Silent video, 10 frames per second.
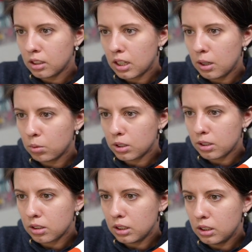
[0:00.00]
I want to
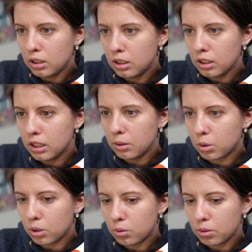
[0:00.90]
see keyword
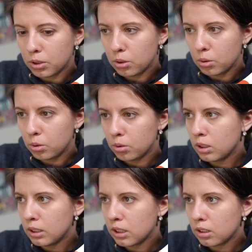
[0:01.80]
overview.
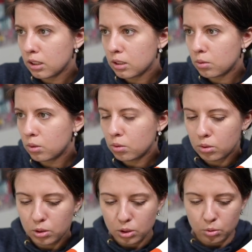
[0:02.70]
Yes, for
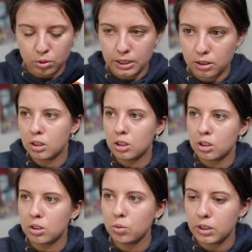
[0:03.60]
Snowflake.
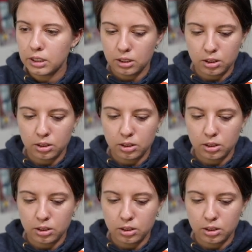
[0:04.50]
Snowflake.